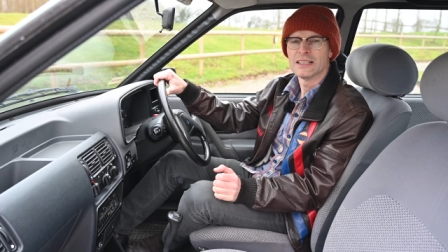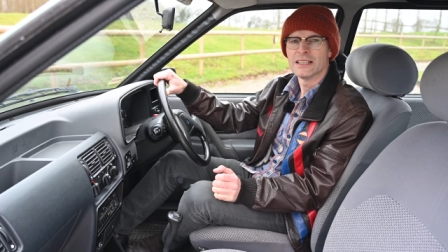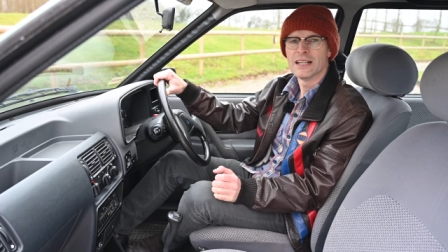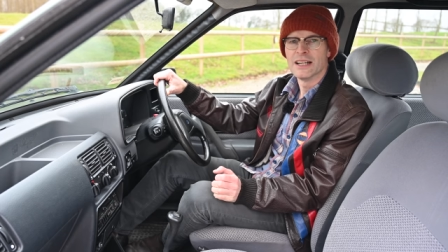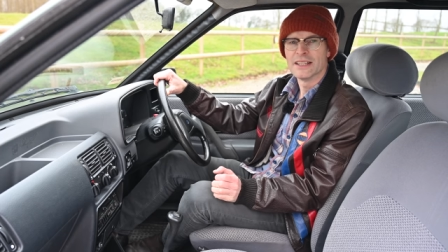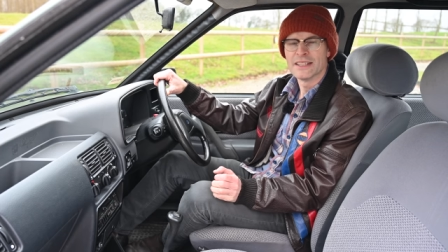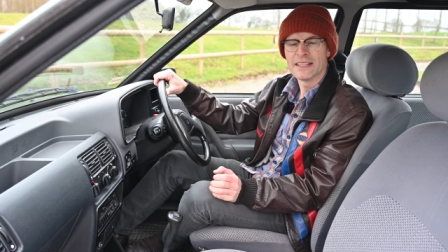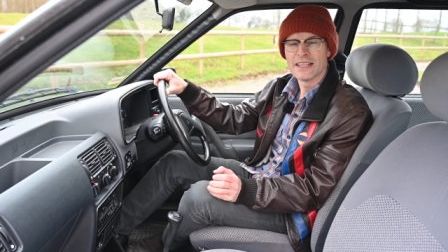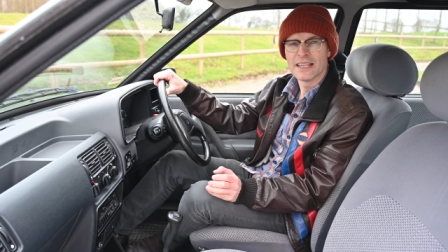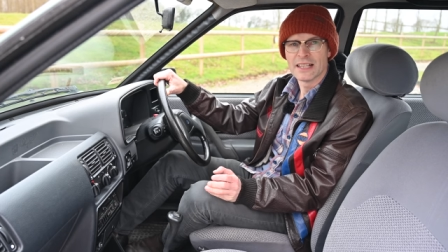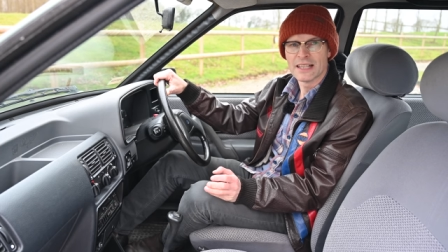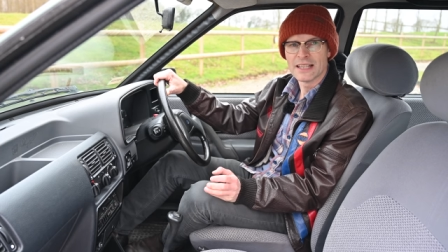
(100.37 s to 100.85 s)

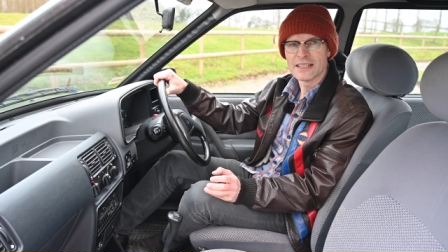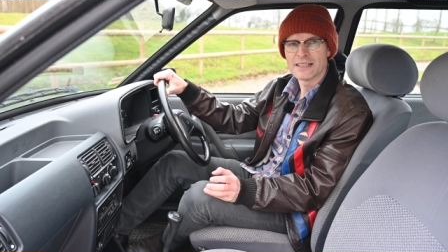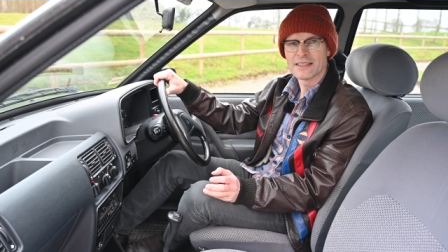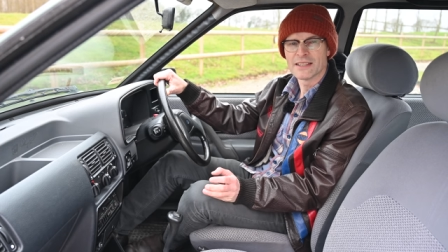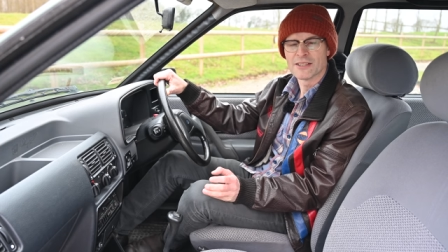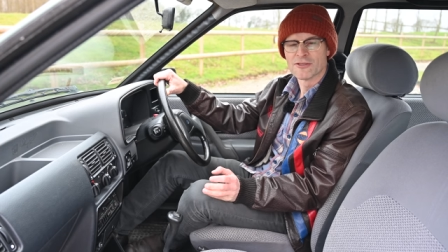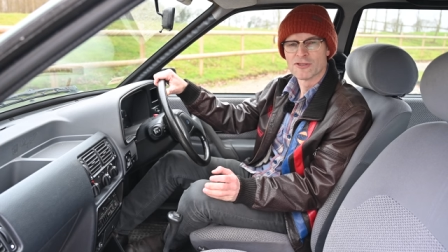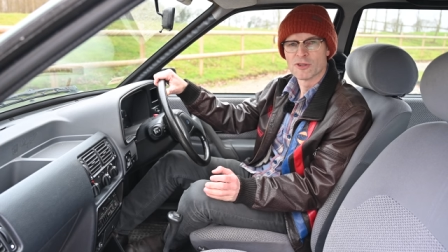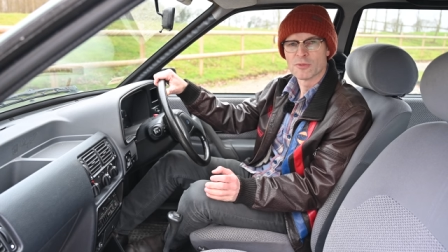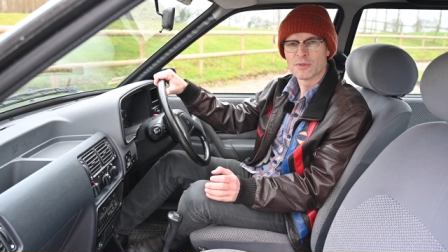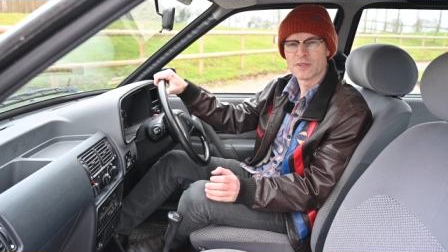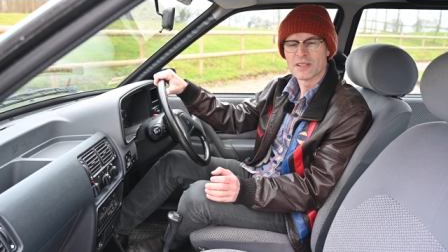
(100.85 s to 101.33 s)
A year later,
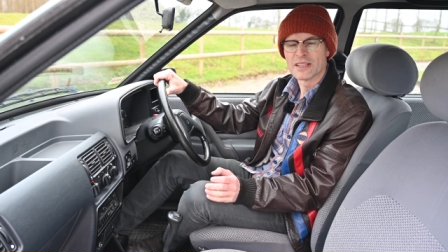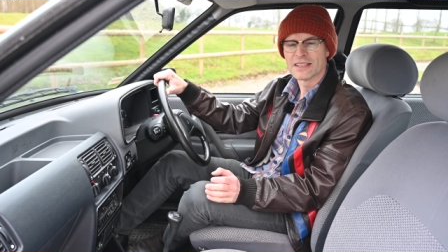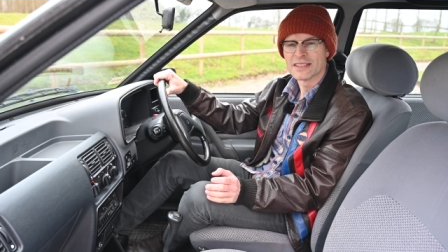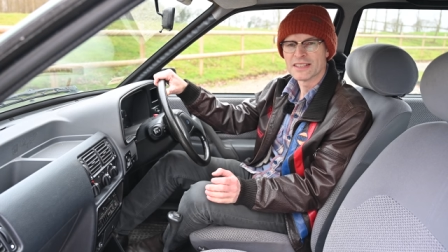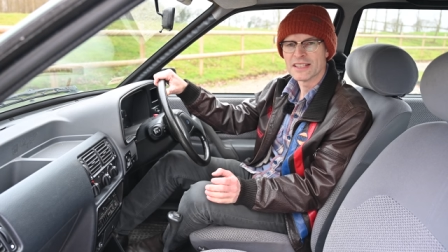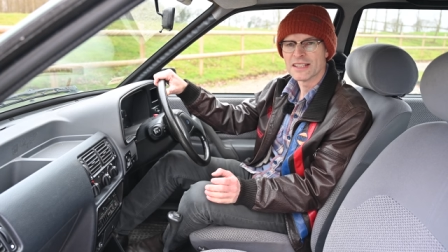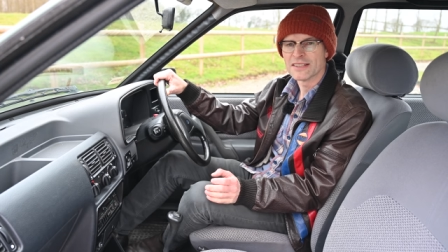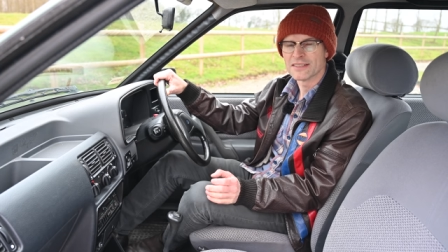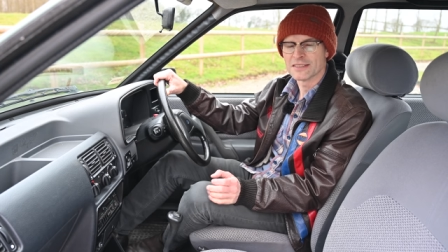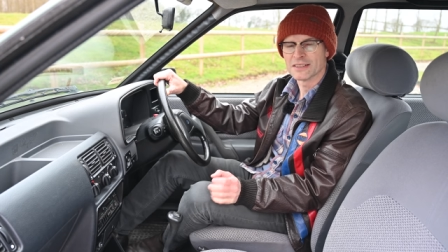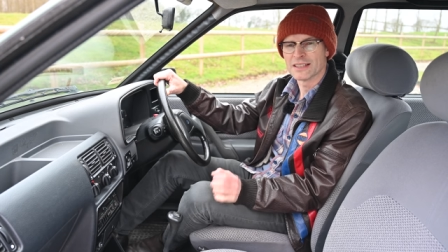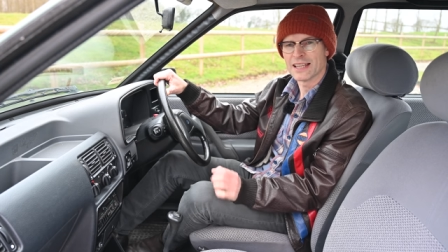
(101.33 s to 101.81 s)
they dropped in a
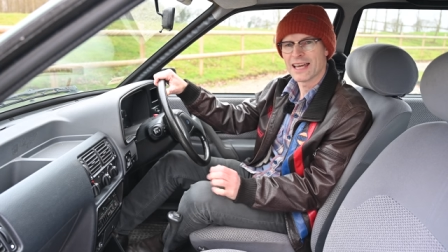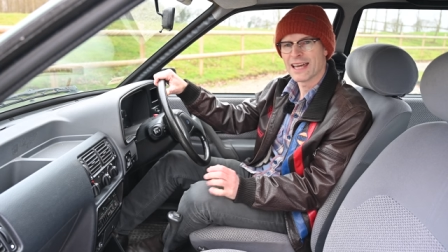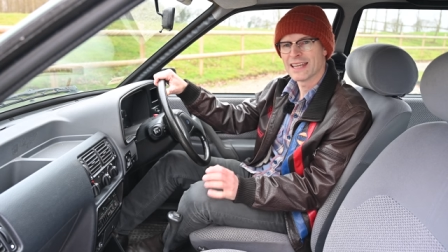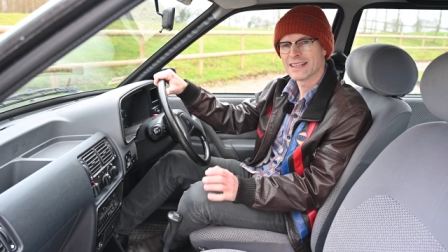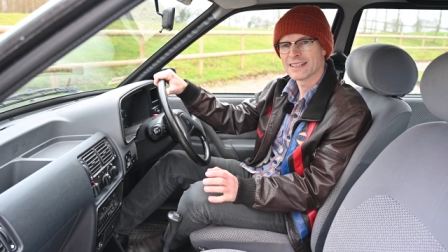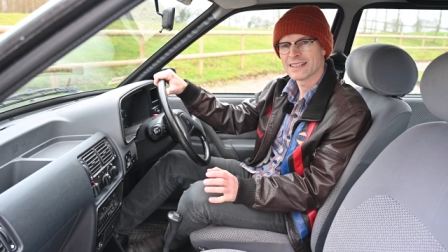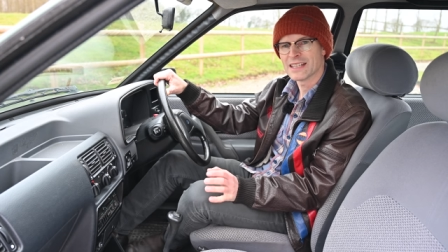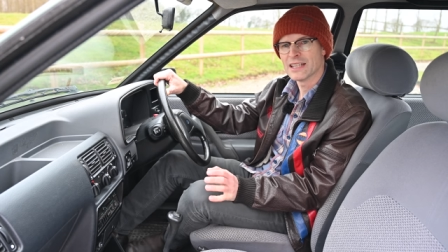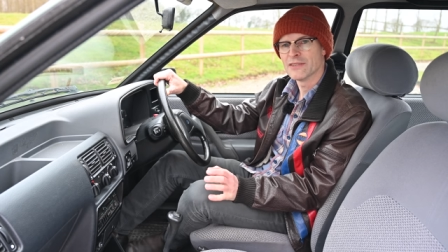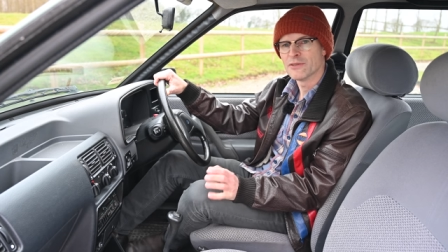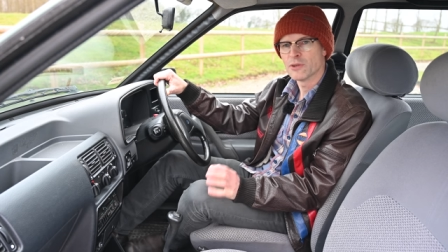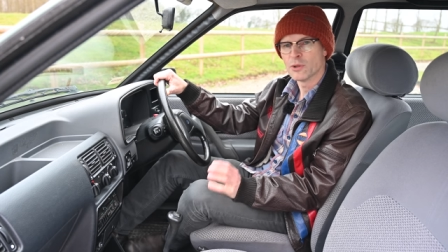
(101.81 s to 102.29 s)
diesel
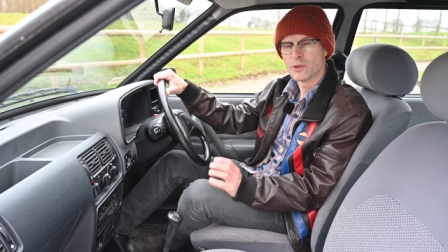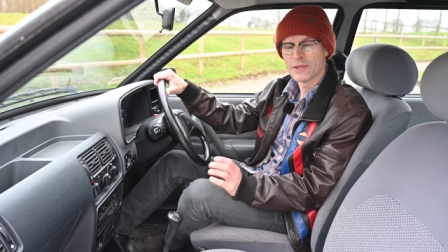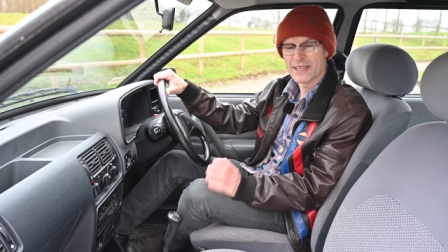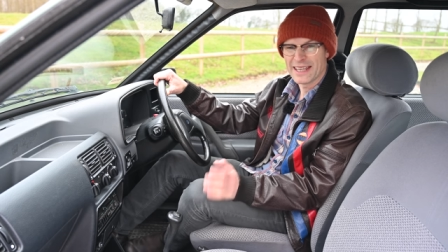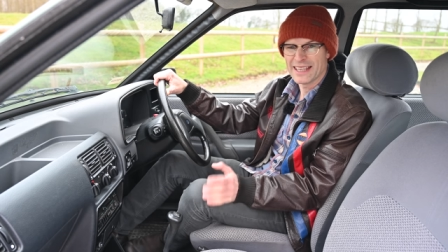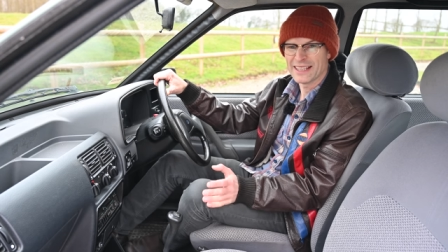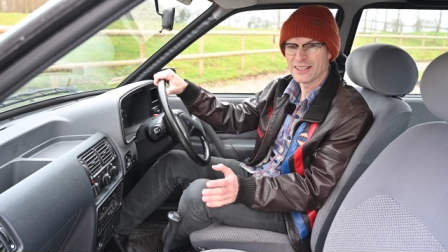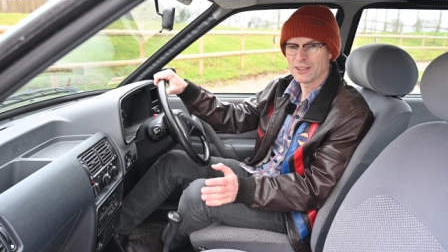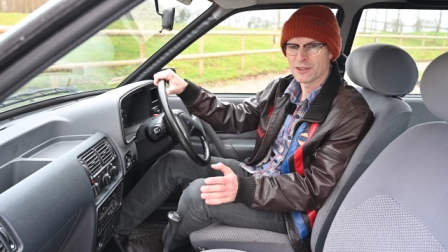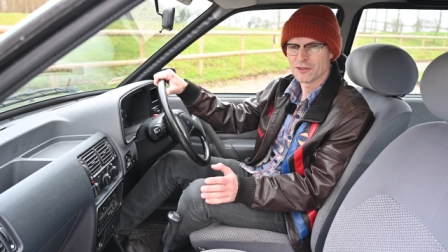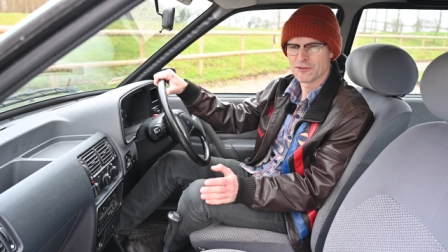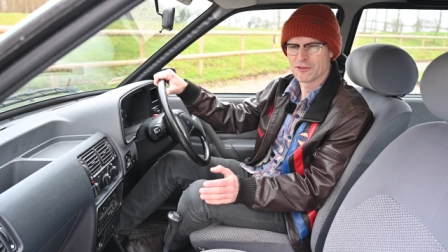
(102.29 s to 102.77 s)
and gave you an
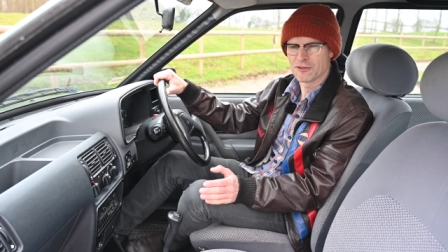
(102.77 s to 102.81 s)
L